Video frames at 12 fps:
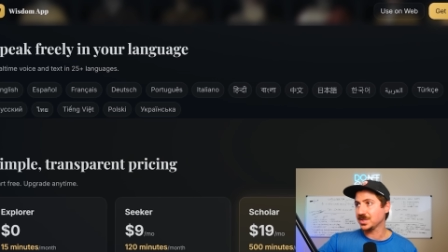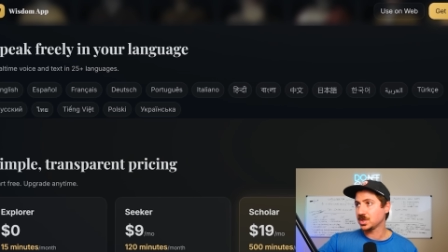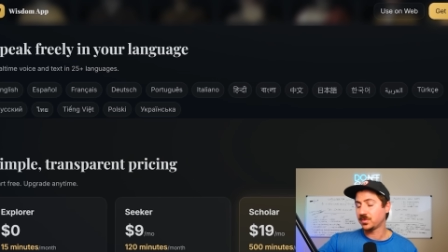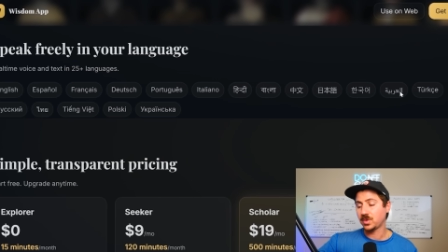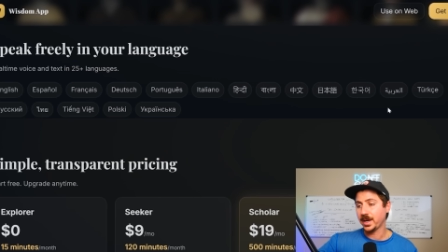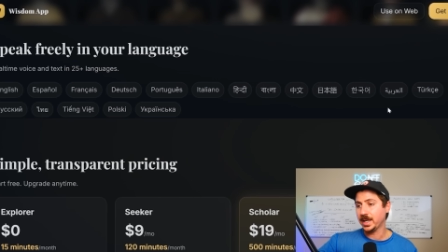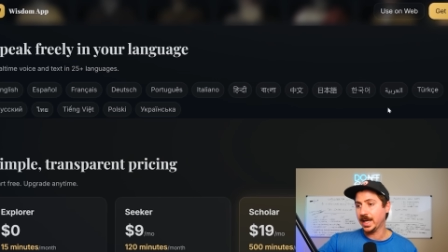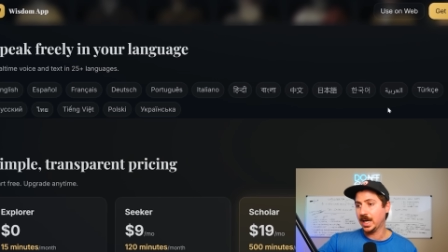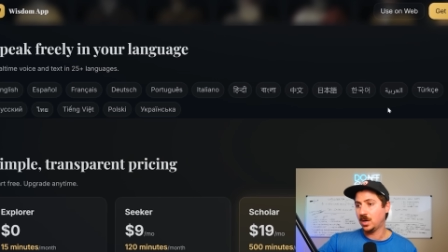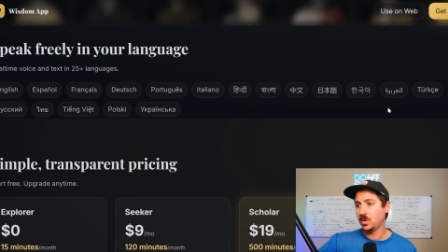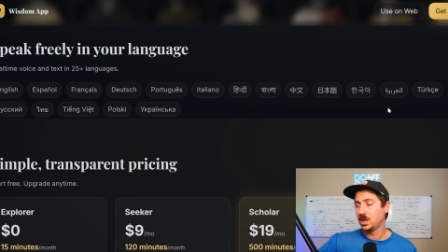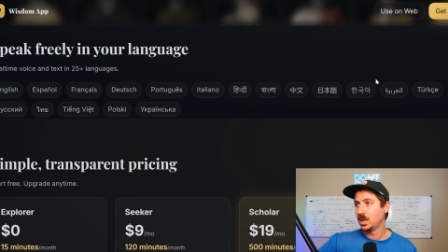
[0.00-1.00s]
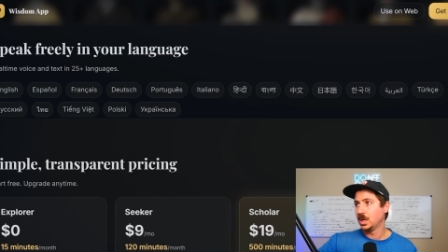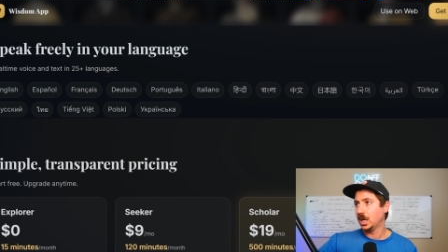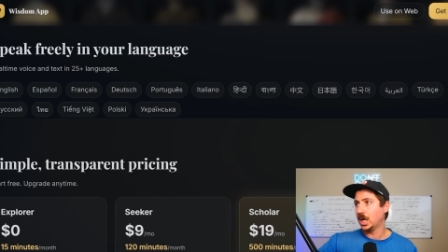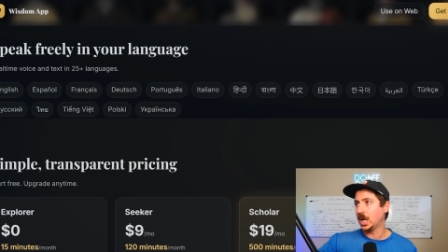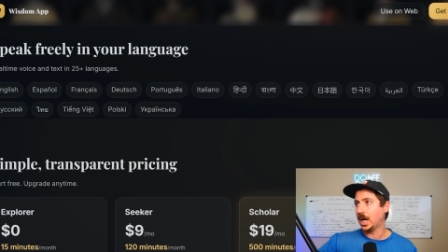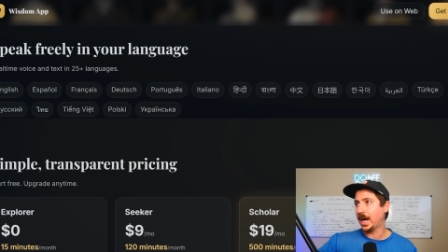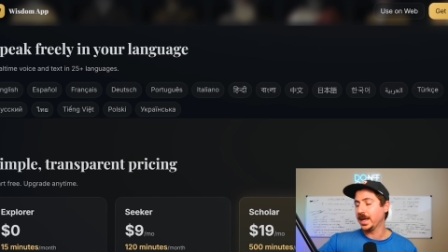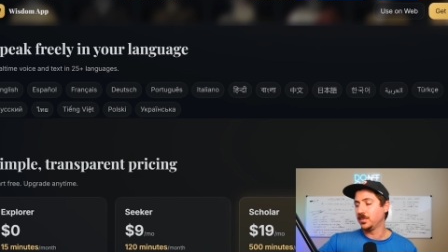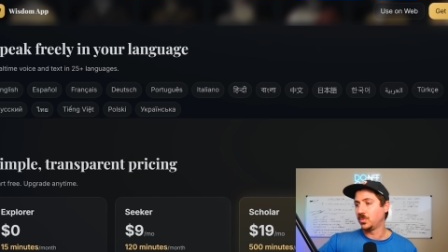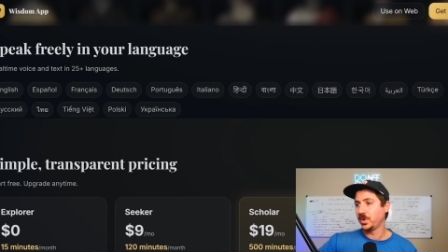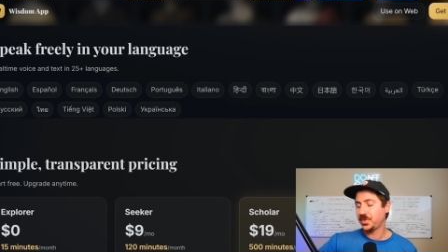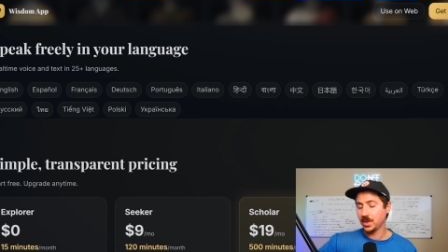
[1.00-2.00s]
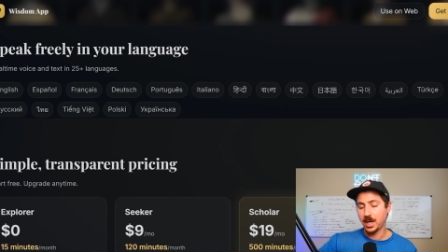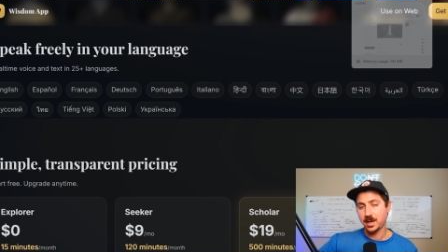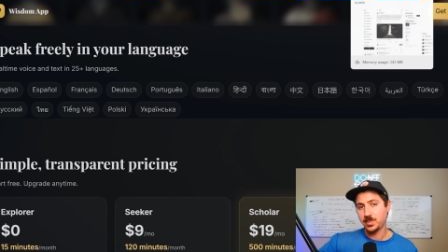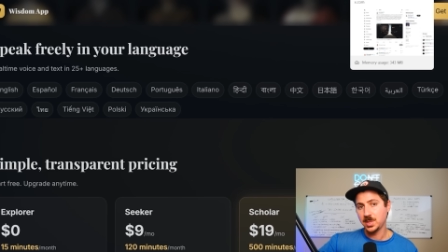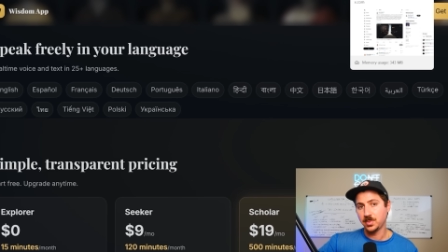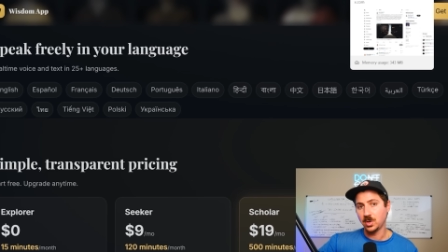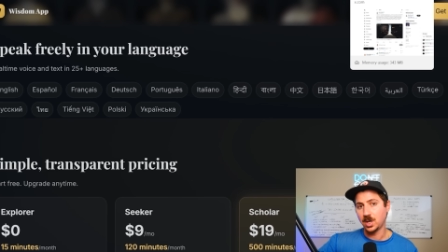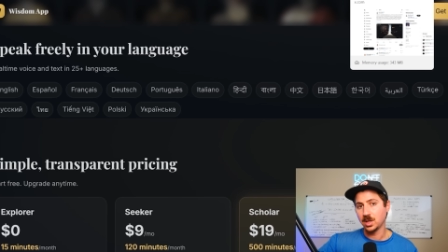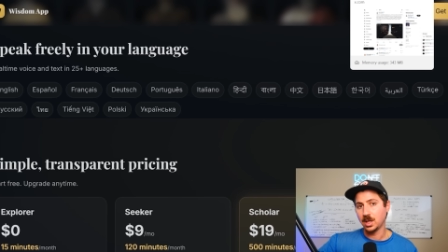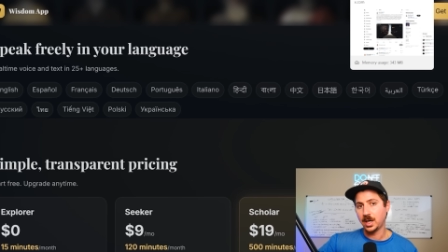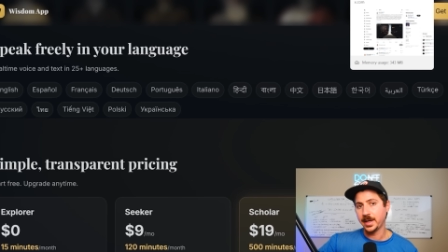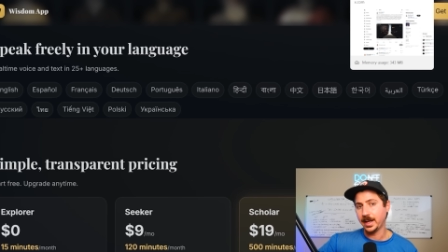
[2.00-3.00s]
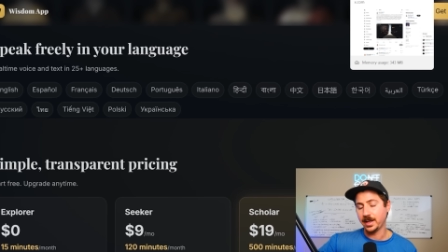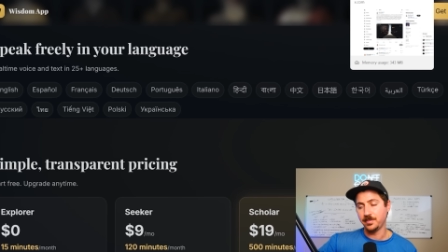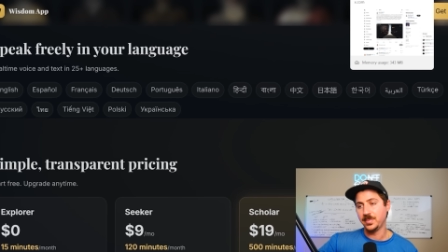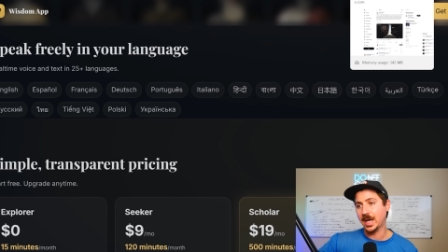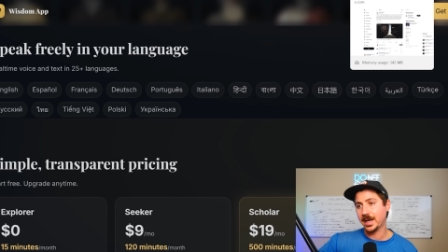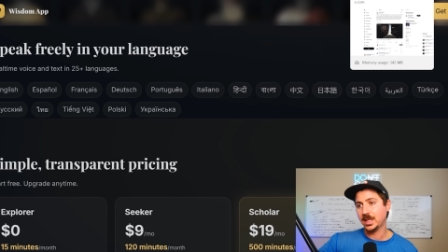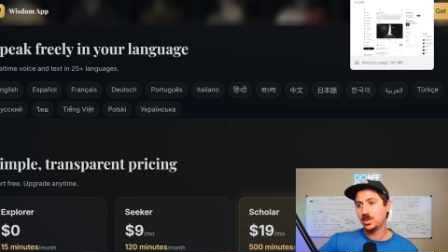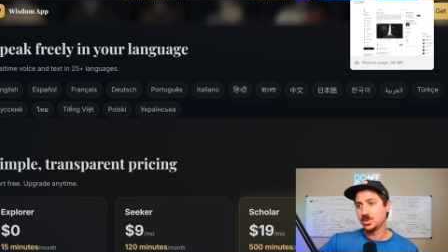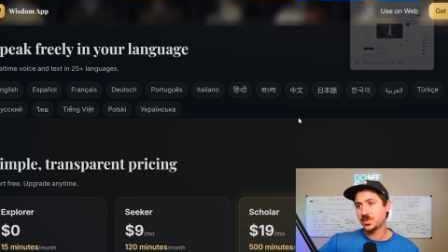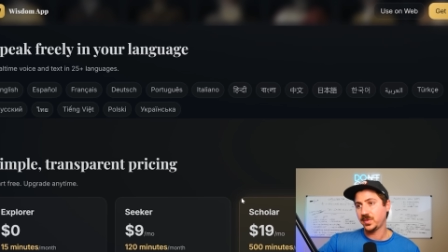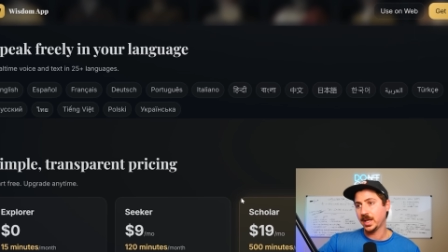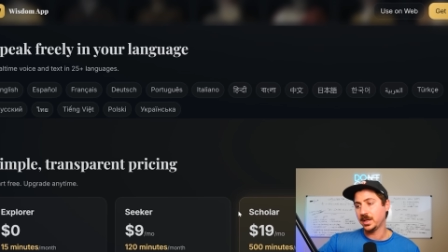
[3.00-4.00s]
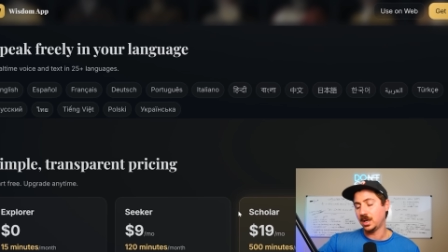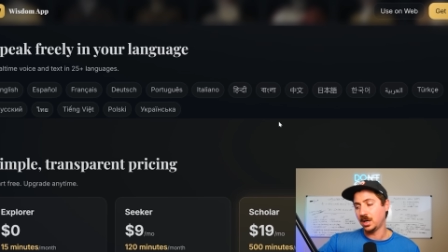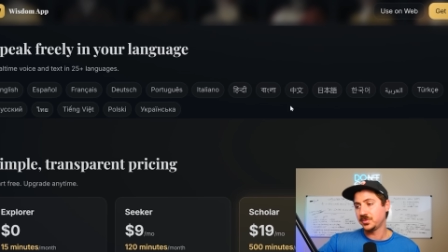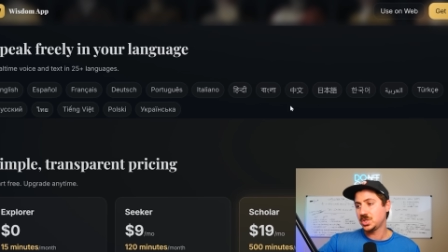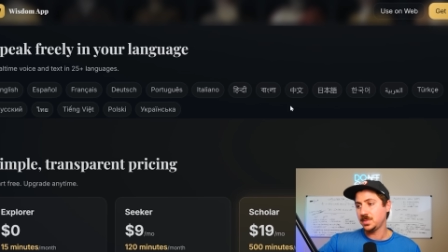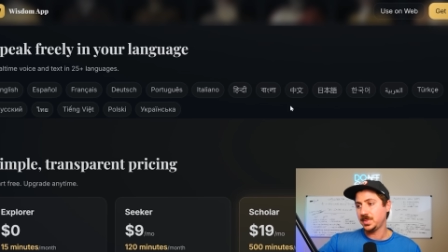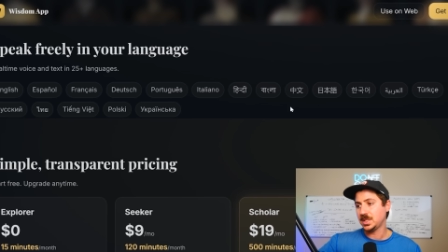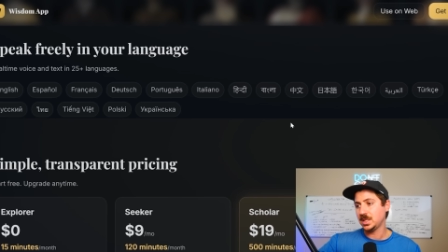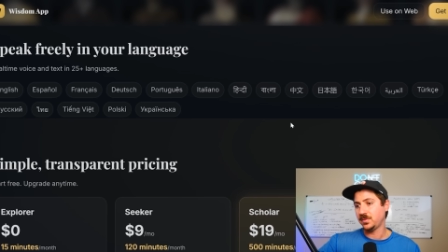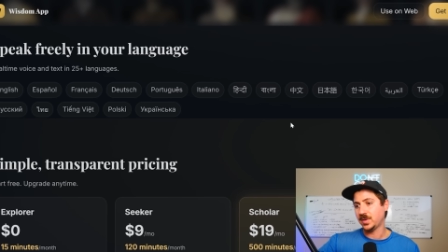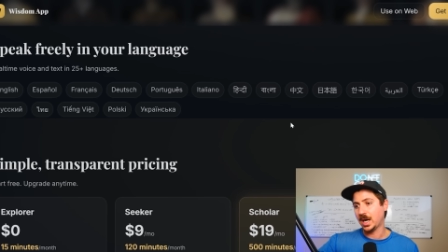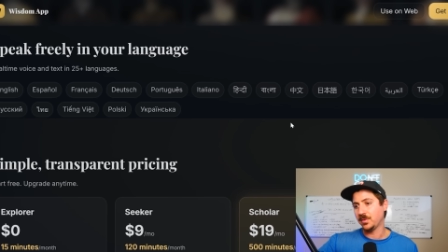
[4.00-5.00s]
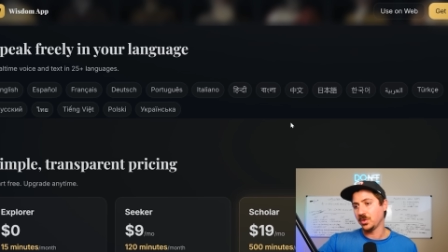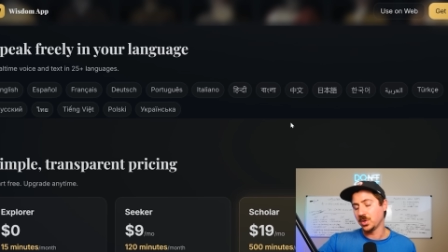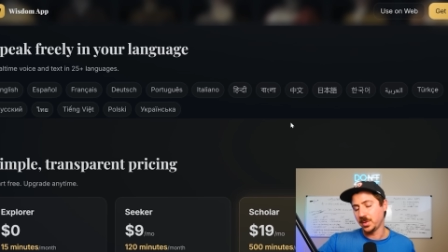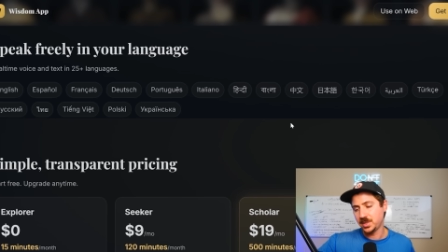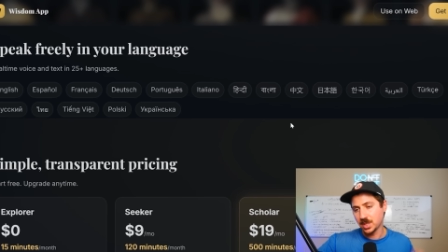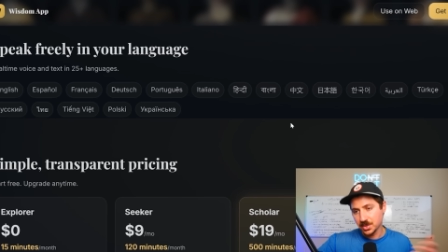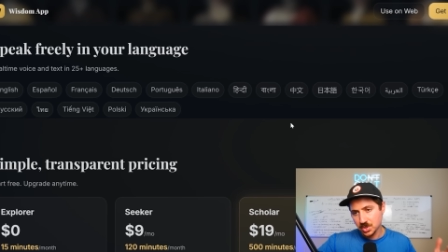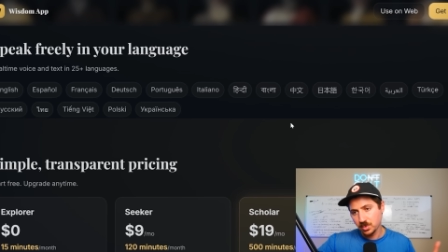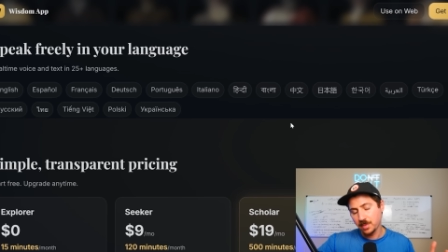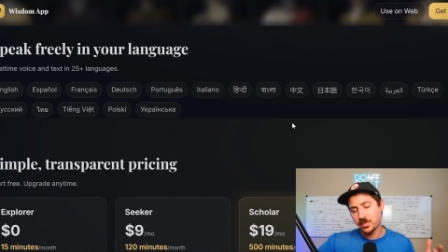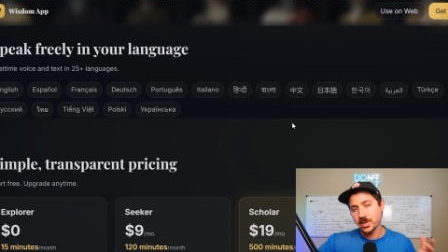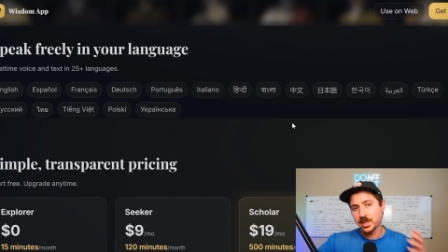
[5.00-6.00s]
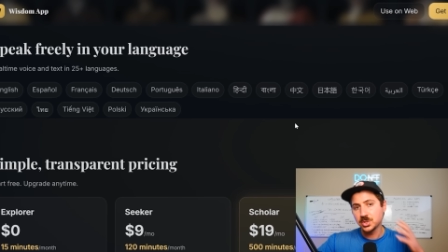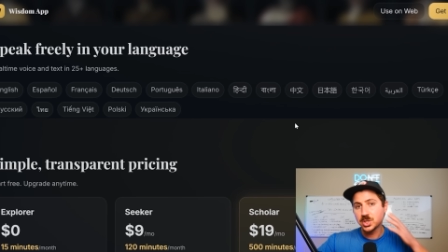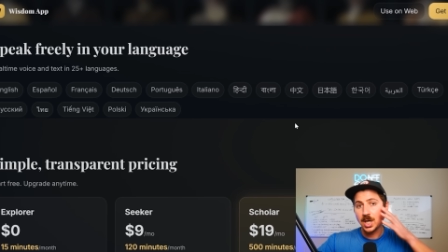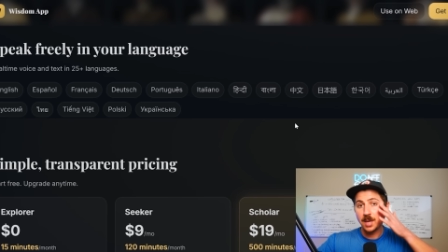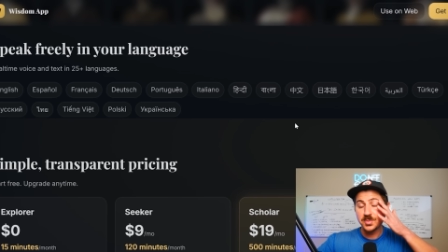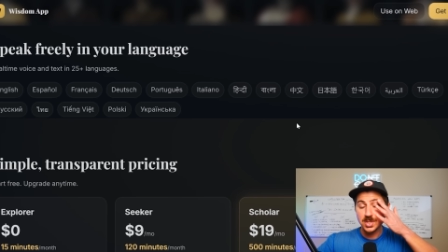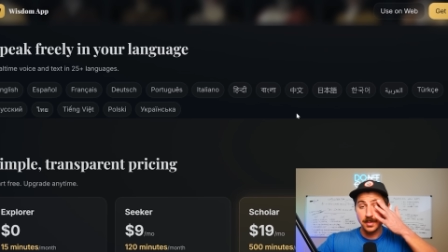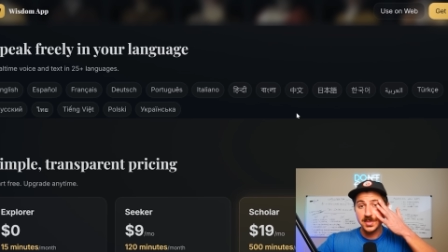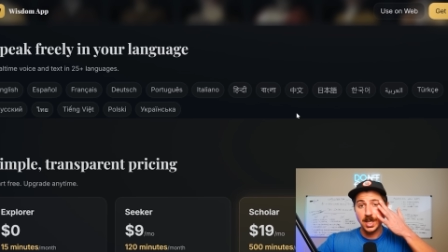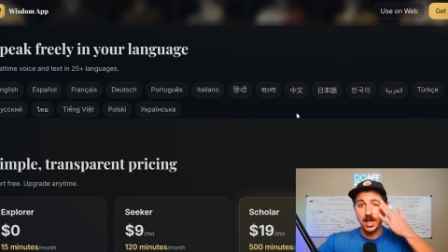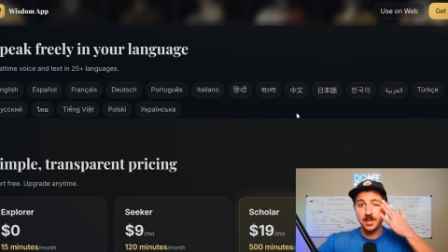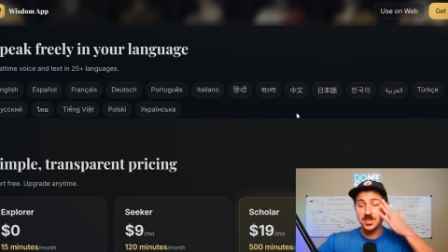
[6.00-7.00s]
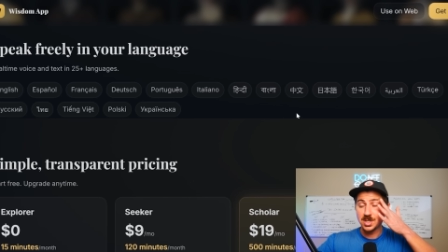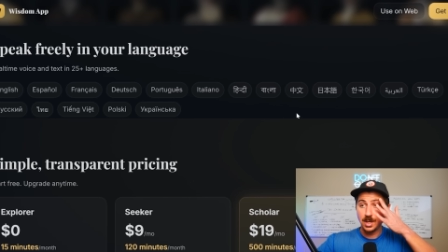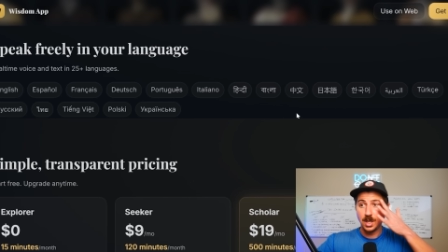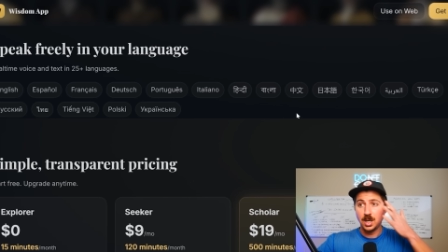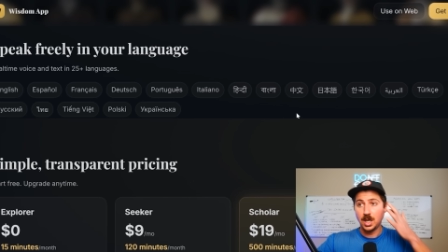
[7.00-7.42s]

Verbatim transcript: as of right now, uh, I am with a lot of people online. I am not a huge fan of GPT-5, although it does do a pretty good job sometimes.